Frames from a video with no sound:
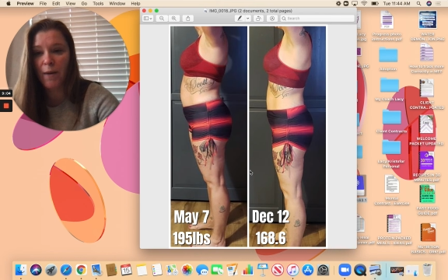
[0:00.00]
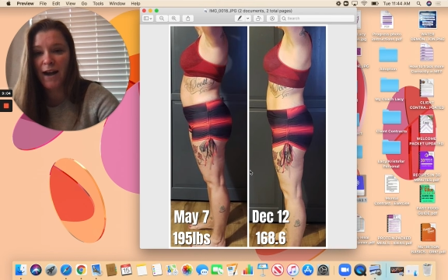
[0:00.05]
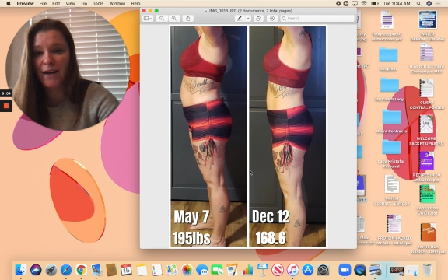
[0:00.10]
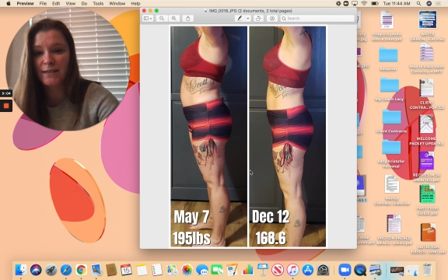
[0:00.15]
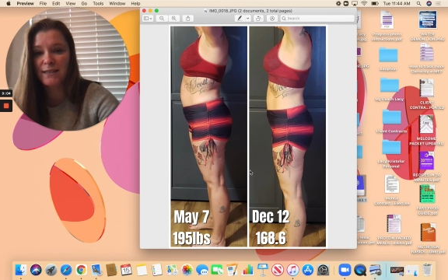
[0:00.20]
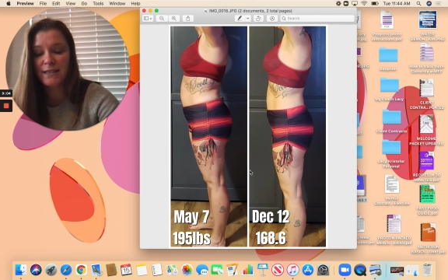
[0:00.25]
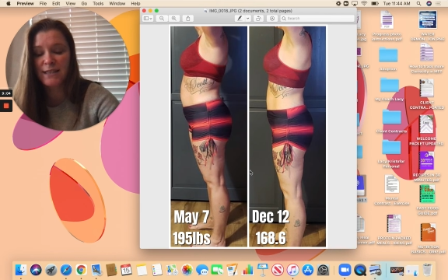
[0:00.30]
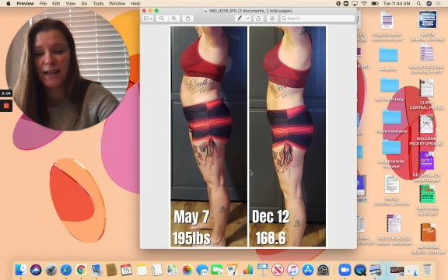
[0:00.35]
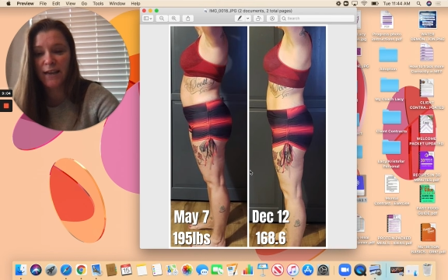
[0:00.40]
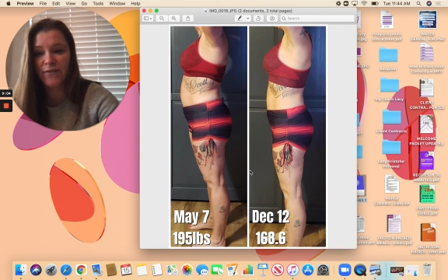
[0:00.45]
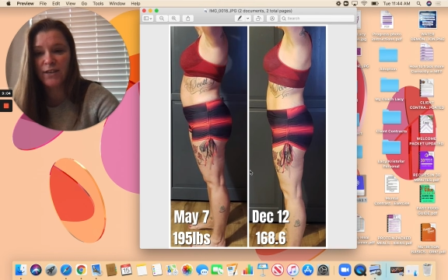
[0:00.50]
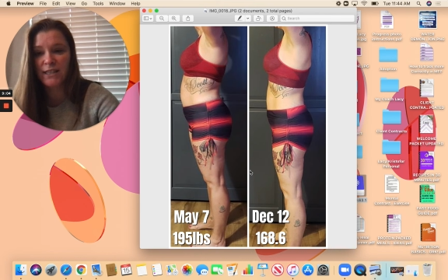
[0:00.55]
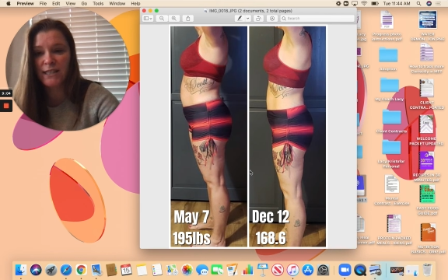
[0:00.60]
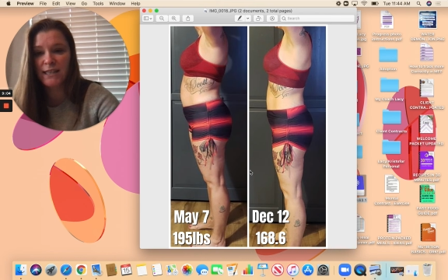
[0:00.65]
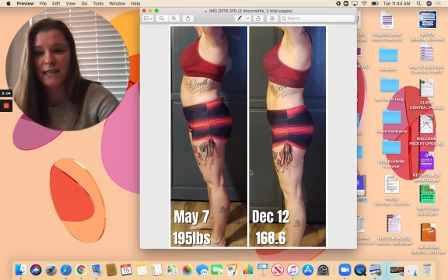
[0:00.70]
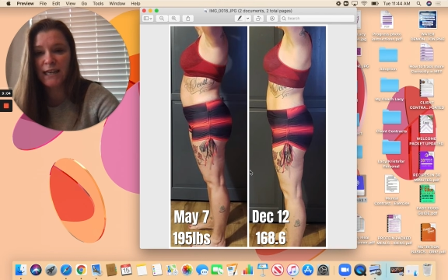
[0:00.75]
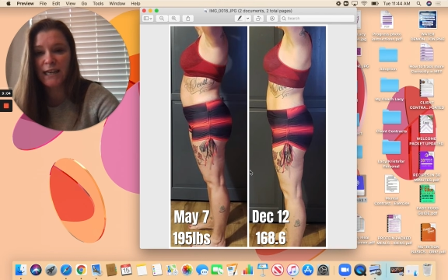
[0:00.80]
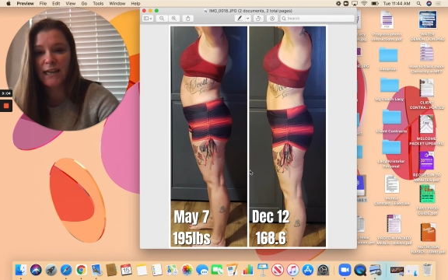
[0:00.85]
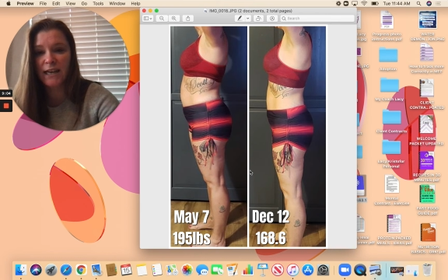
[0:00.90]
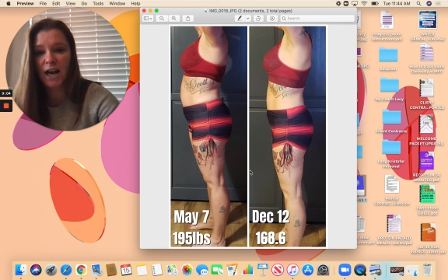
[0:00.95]

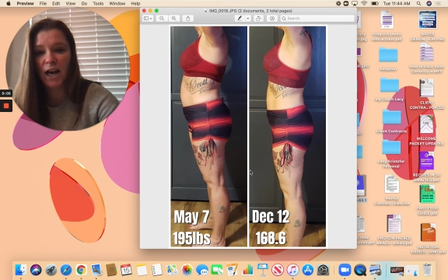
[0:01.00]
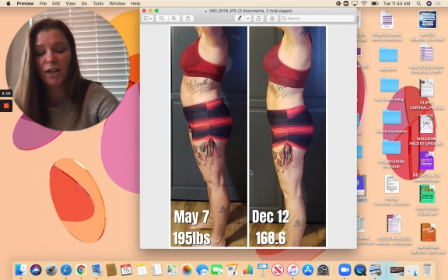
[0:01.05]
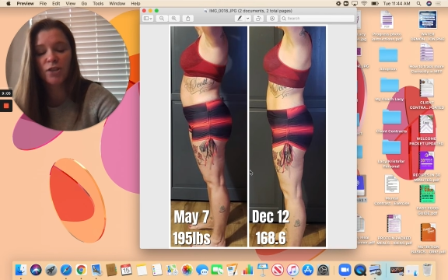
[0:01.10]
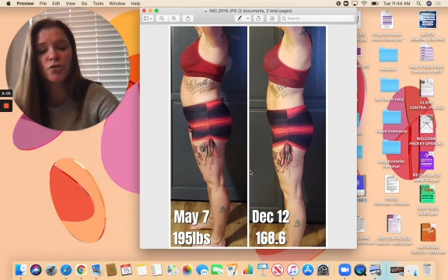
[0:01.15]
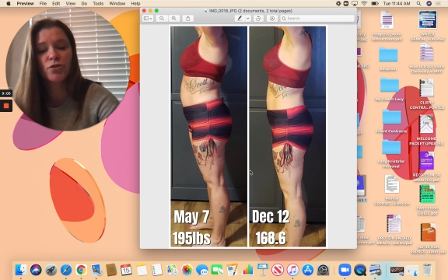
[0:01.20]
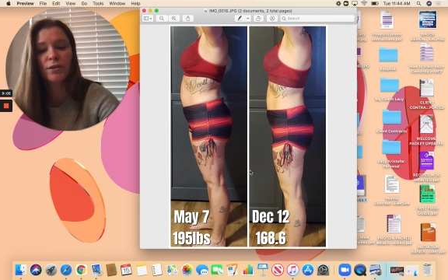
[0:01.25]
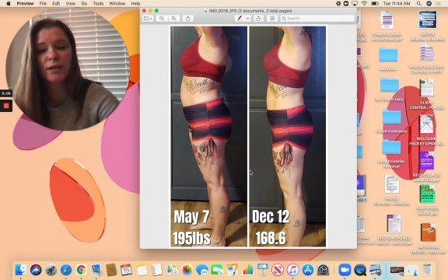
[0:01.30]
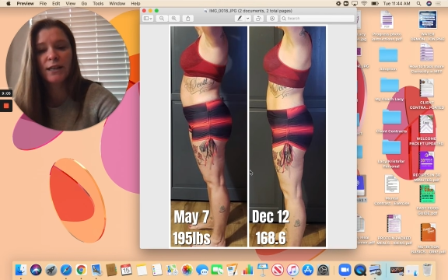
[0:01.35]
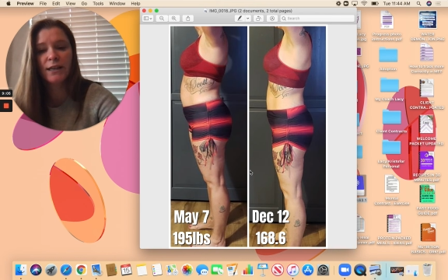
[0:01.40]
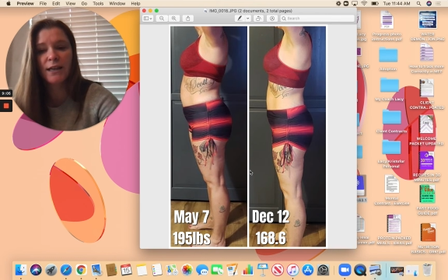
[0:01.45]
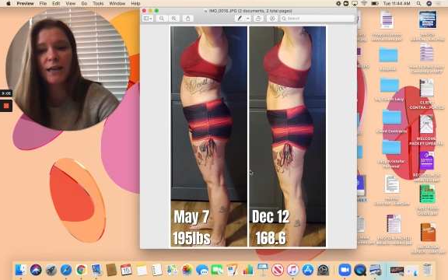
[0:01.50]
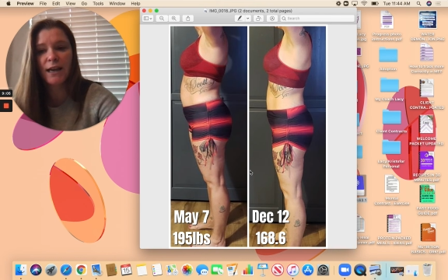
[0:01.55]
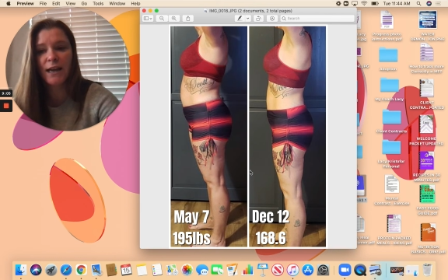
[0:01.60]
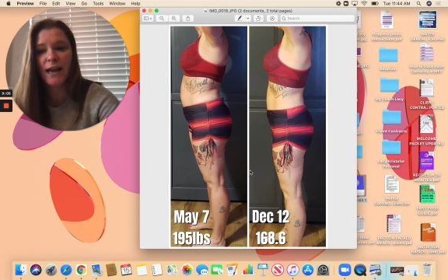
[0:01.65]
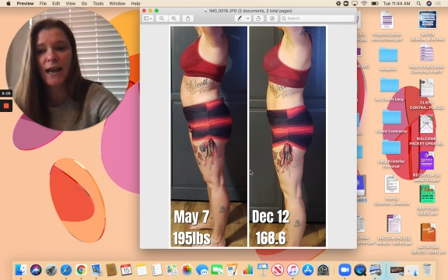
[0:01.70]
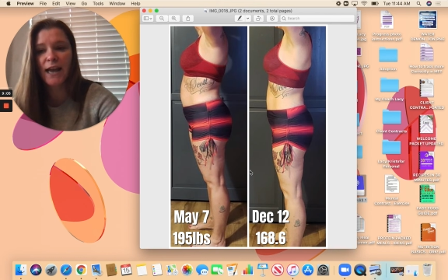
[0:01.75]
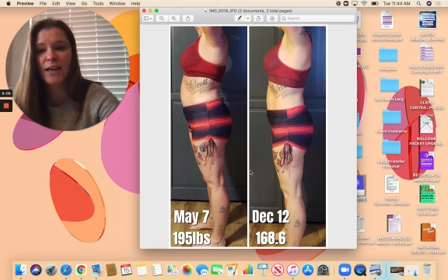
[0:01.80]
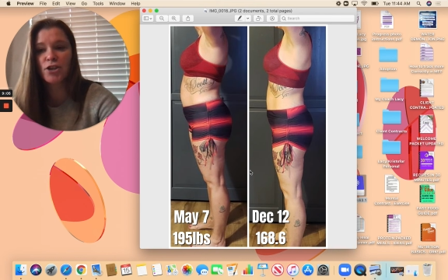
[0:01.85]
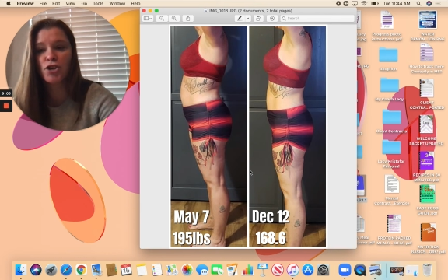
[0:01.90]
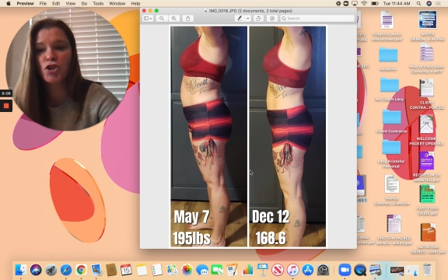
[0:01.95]
1,700,
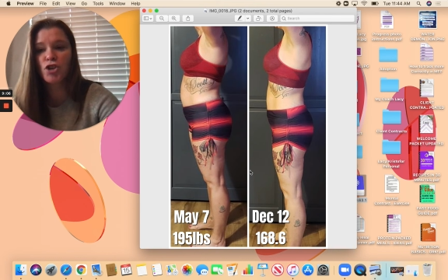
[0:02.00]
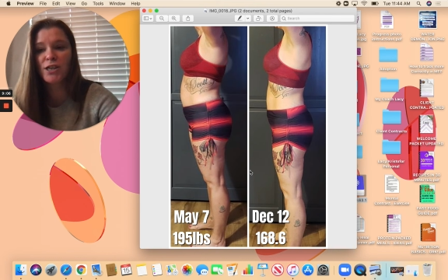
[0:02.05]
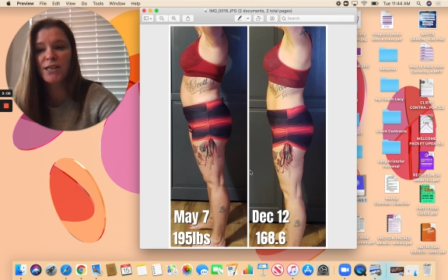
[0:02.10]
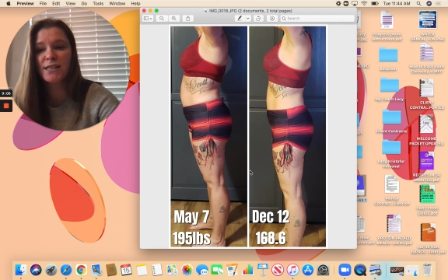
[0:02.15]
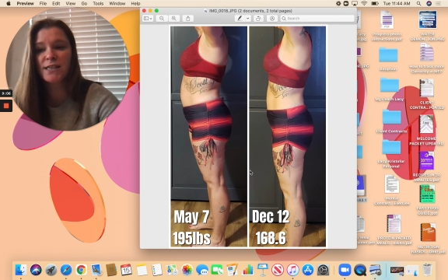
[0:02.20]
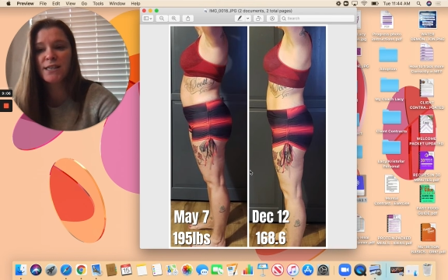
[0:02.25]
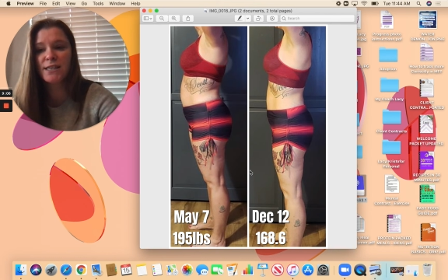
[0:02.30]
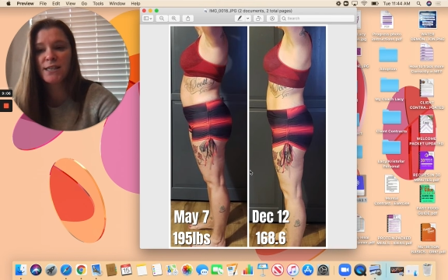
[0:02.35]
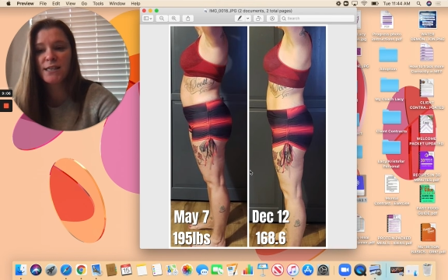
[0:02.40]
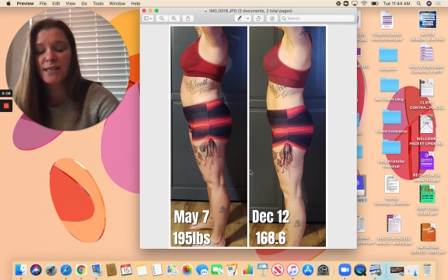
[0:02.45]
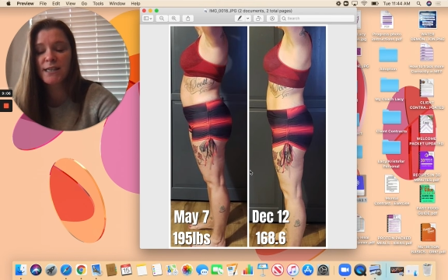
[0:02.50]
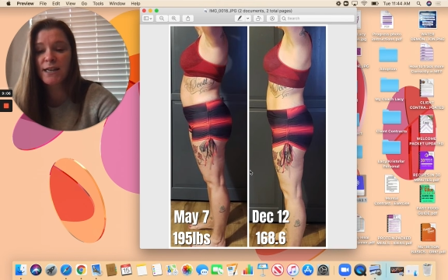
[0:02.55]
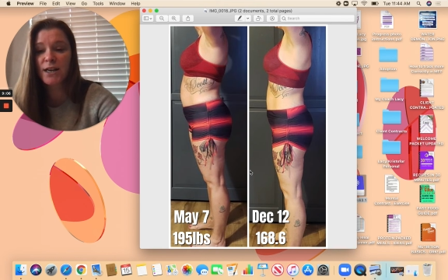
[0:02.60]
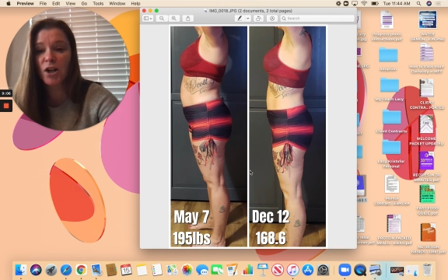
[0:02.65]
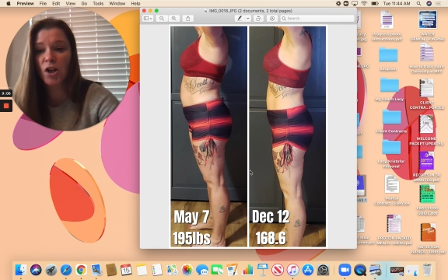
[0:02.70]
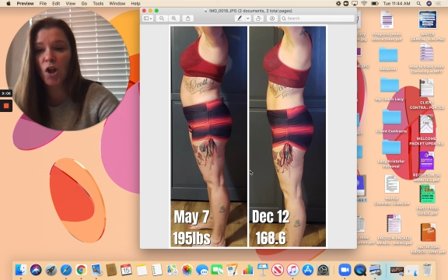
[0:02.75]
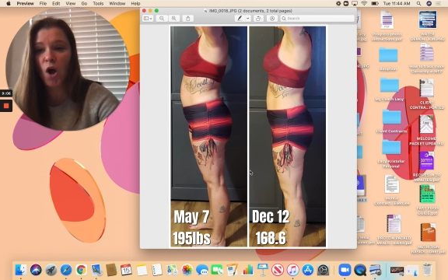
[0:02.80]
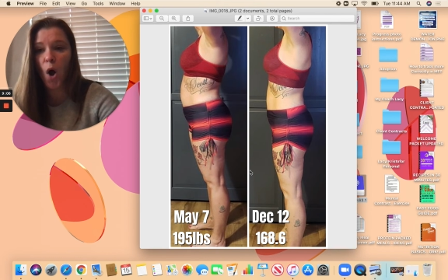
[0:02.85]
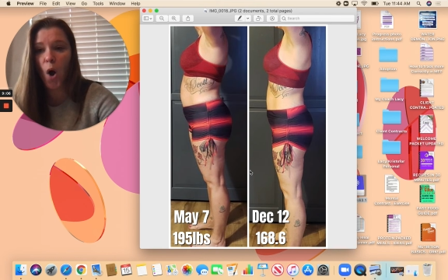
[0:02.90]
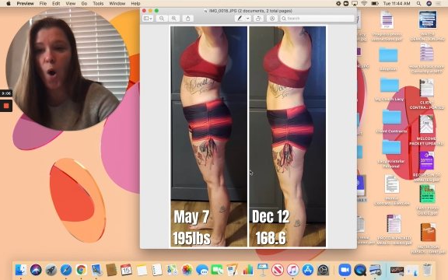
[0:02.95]
and she is still